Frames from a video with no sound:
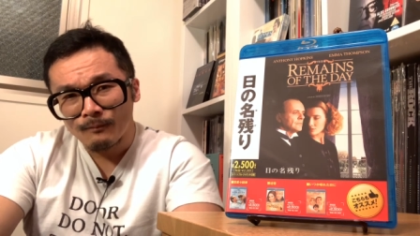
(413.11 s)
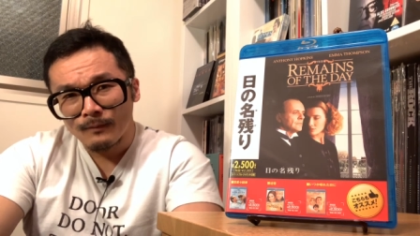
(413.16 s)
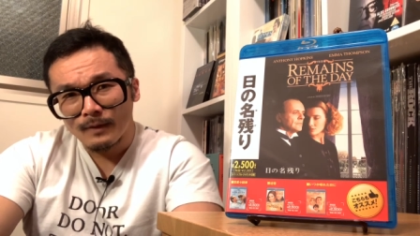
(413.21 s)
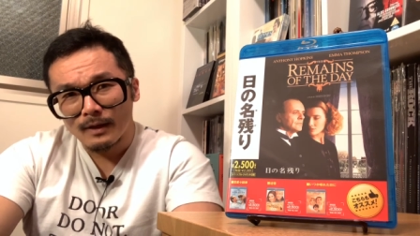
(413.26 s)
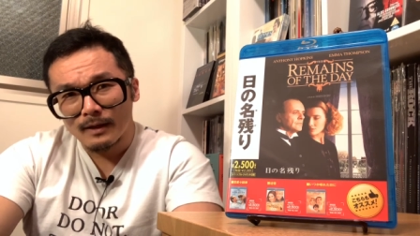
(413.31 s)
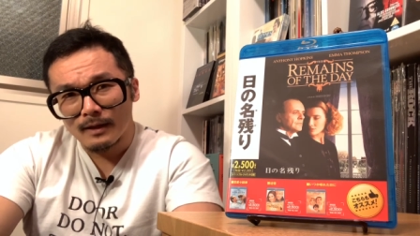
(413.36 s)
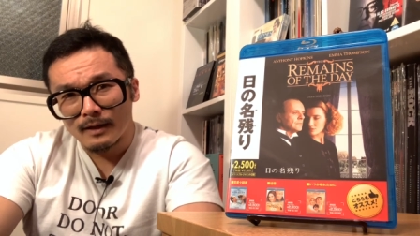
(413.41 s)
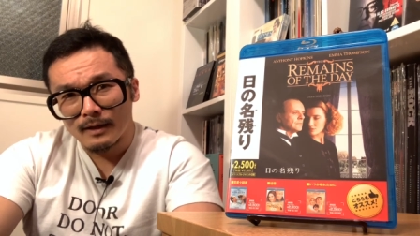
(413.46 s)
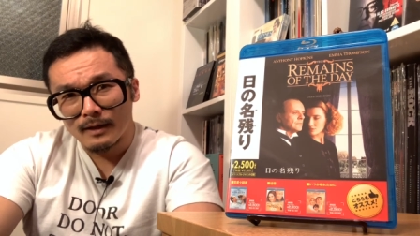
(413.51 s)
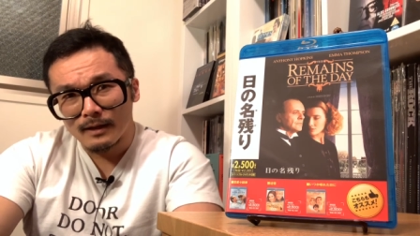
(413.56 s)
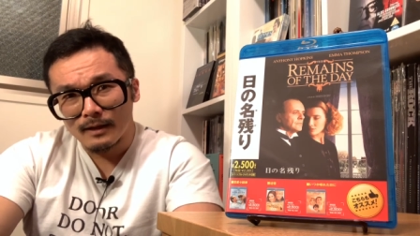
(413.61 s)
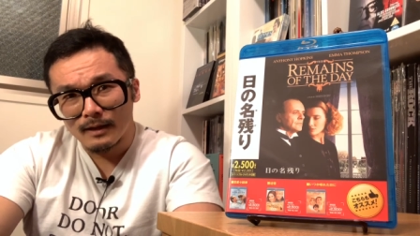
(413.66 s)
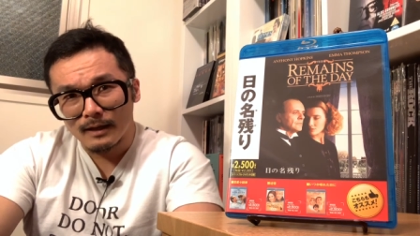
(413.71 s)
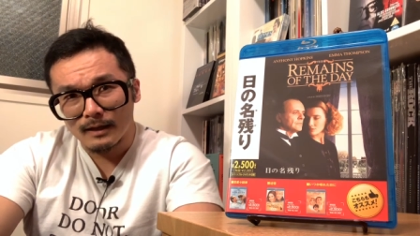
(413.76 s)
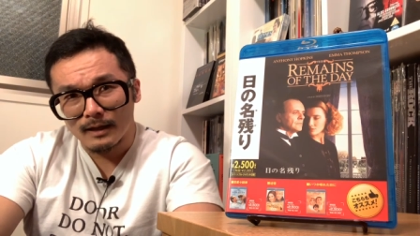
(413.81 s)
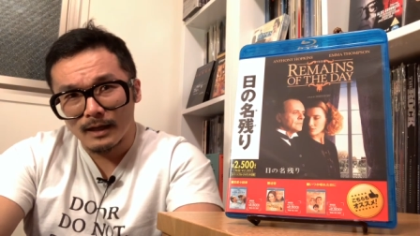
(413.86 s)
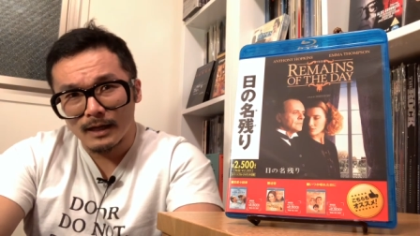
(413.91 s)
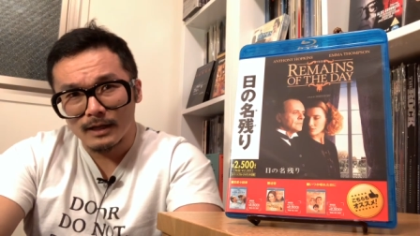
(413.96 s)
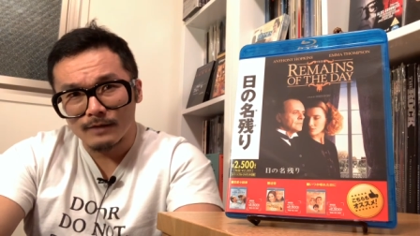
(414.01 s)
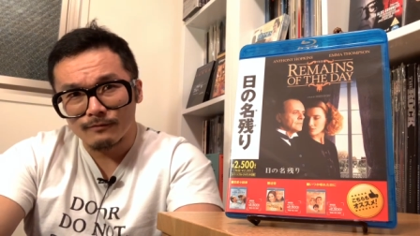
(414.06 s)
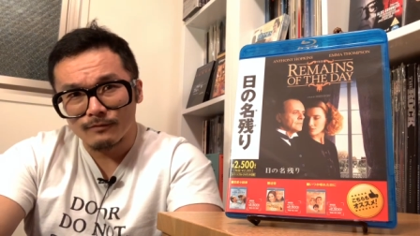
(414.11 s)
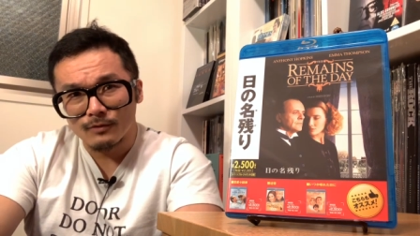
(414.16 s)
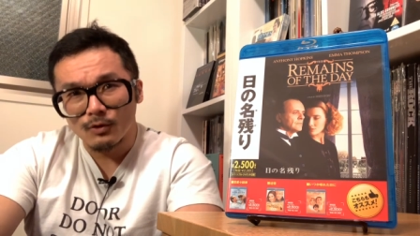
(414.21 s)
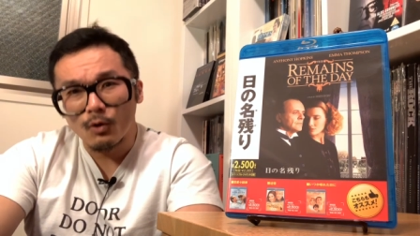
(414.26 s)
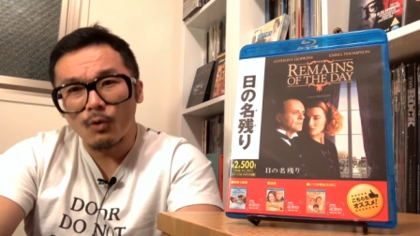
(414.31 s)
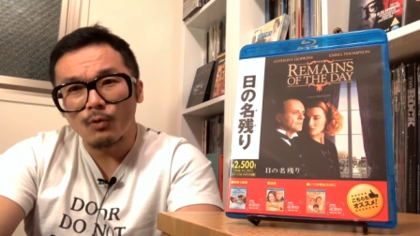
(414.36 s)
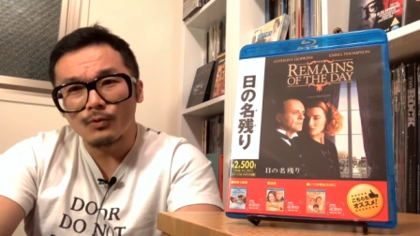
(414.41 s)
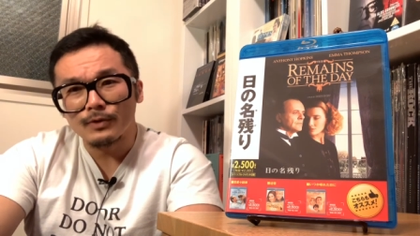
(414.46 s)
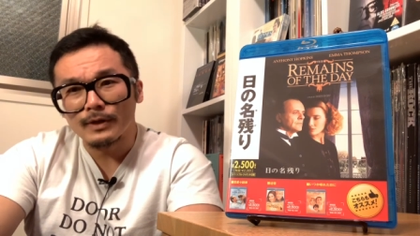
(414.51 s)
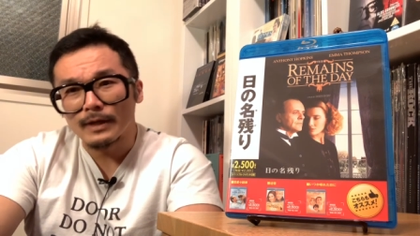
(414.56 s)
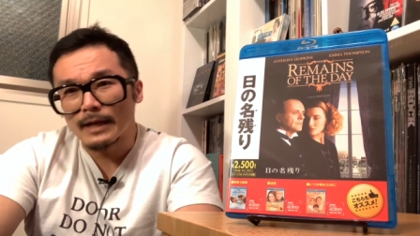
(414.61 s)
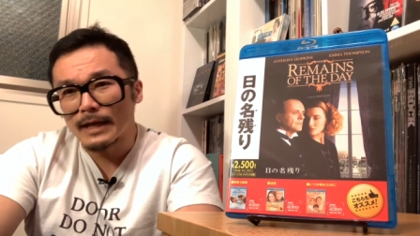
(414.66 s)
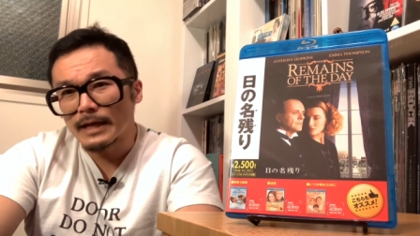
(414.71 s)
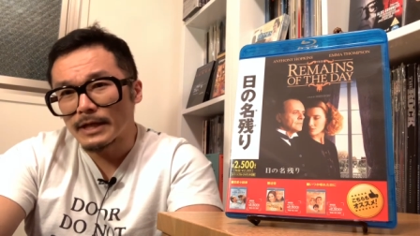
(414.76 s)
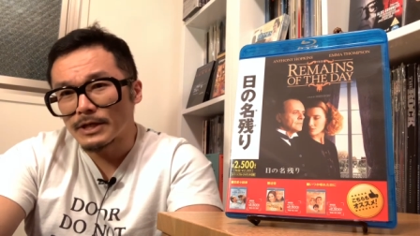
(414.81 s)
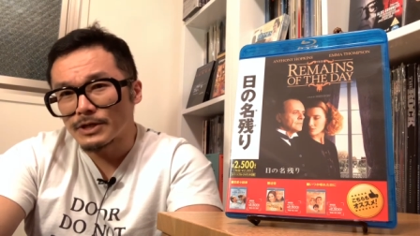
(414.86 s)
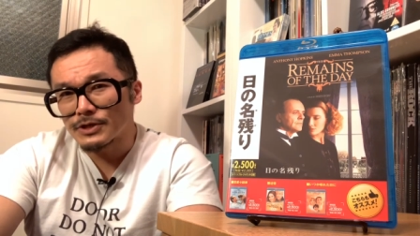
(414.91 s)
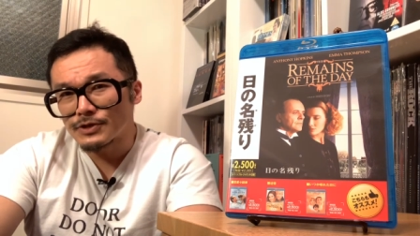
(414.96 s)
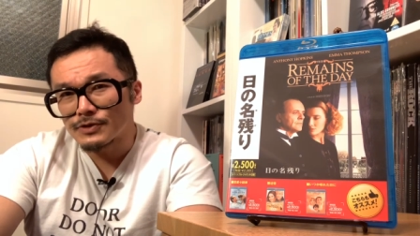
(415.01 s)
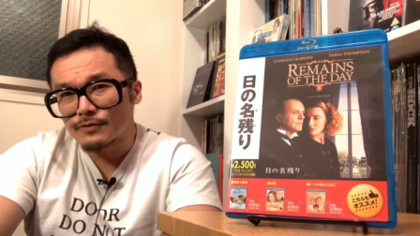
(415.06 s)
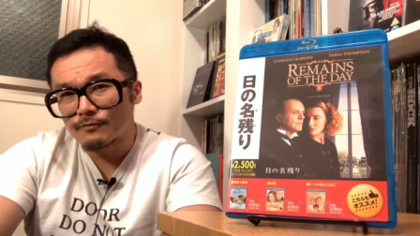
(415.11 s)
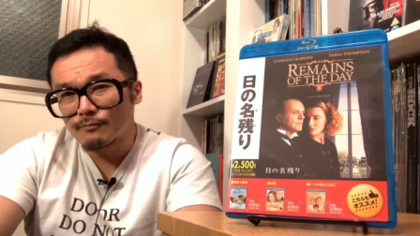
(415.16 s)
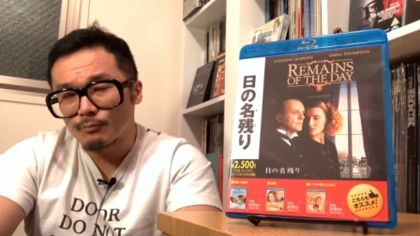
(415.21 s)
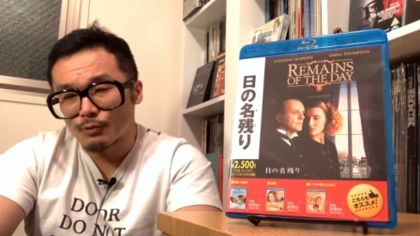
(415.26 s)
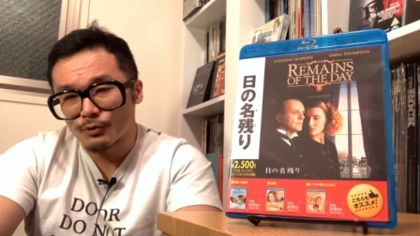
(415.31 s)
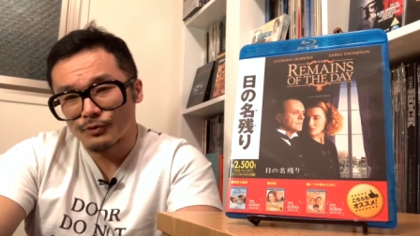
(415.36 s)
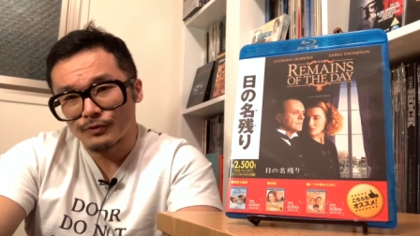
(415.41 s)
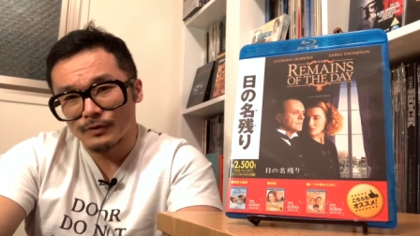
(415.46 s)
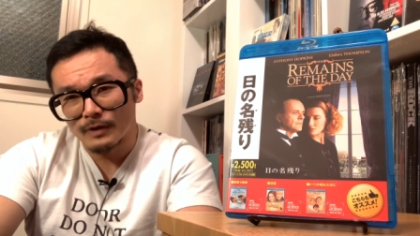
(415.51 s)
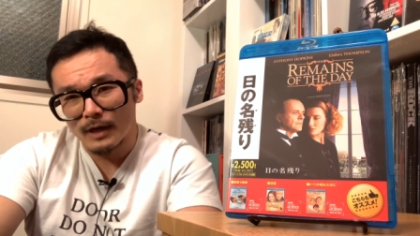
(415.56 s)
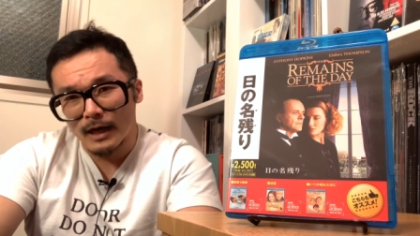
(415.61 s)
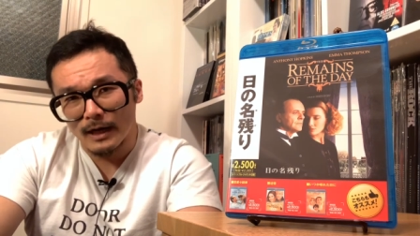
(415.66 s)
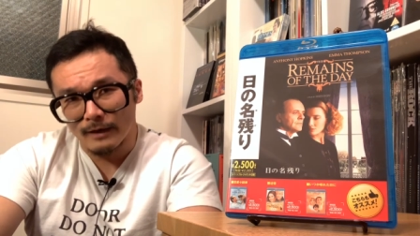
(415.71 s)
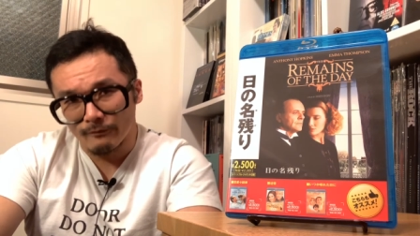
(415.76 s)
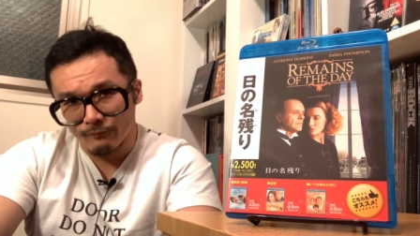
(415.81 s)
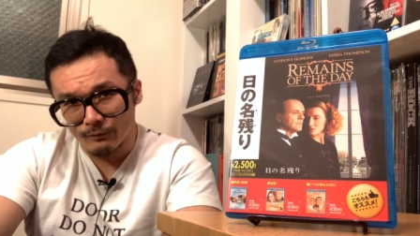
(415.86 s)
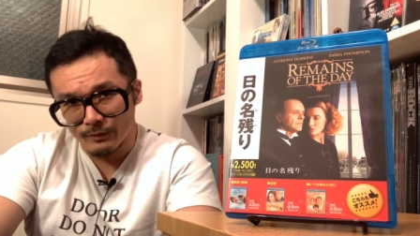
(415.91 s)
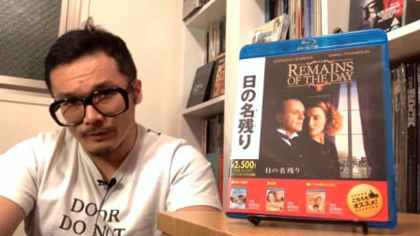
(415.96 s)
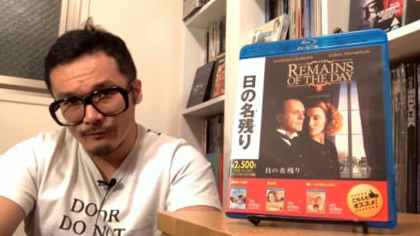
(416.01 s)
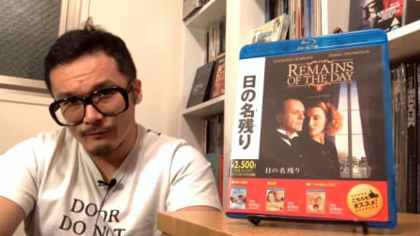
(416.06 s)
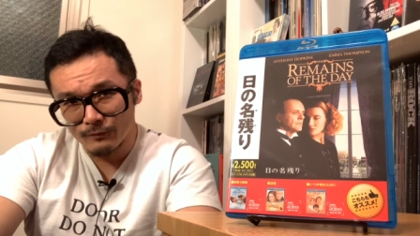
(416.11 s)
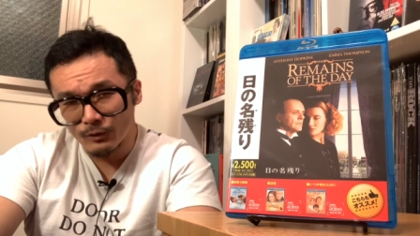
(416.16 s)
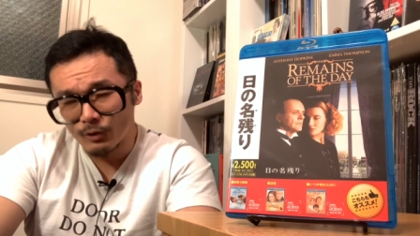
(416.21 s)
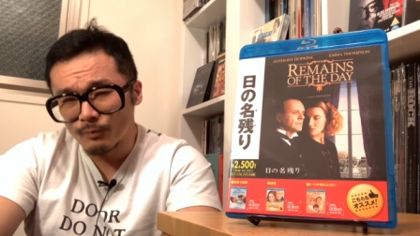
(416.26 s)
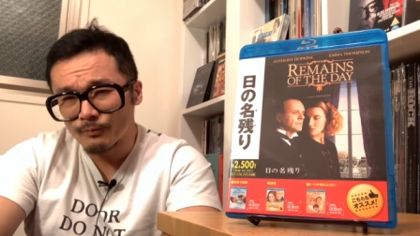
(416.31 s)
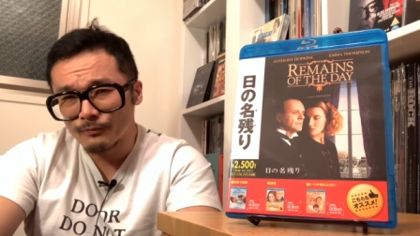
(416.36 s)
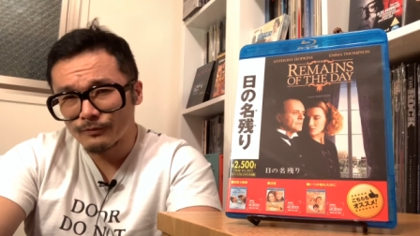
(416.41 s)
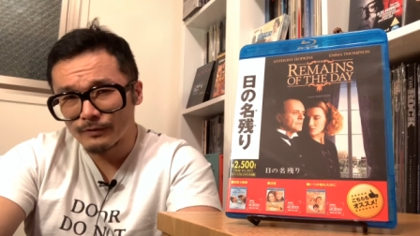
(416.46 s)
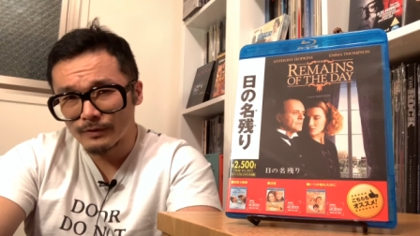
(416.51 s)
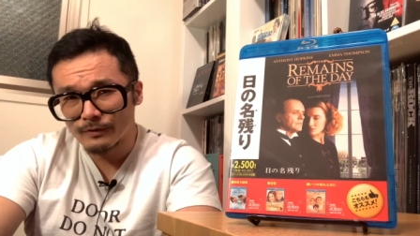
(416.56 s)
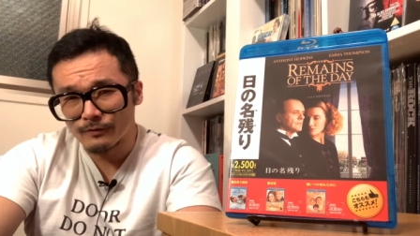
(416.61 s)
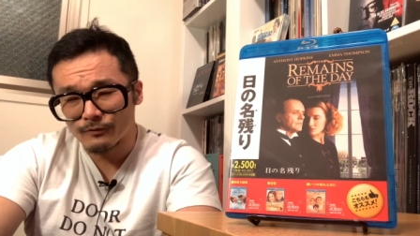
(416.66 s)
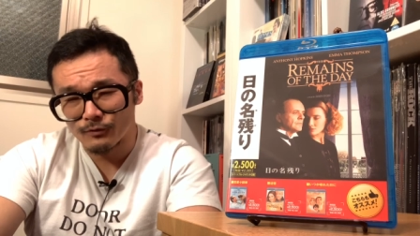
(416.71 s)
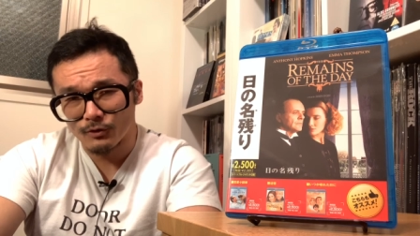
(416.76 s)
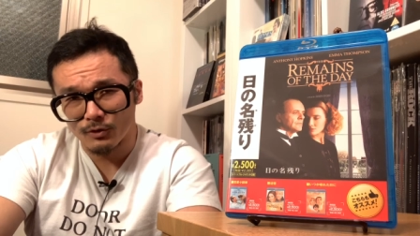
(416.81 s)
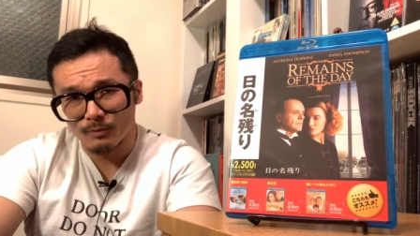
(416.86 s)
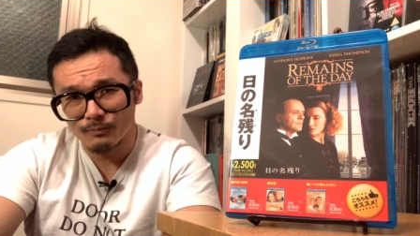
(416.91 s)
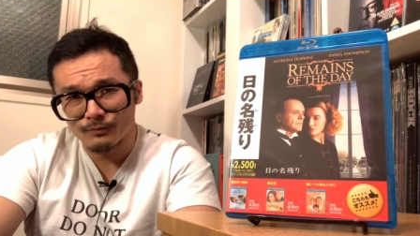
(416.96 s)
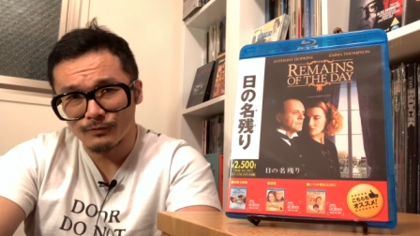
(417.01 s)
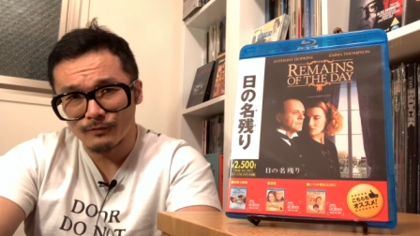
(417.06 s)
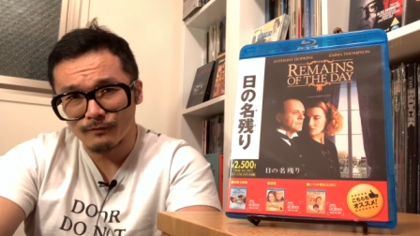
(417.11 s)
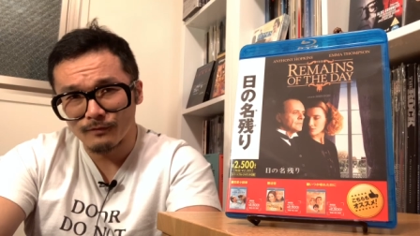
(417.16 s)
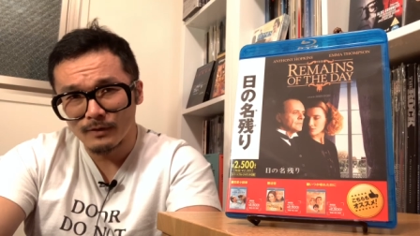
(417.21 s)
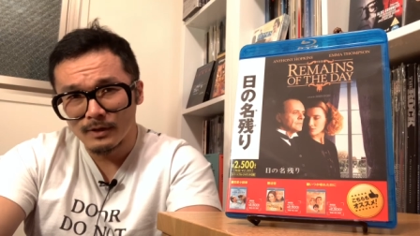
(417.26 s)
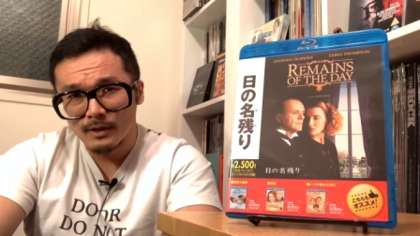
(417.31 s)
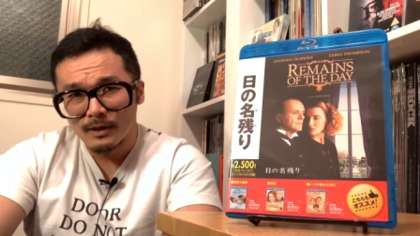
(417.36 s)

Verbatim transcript: a, a, kind of golden age of merchant ivory films in the terms of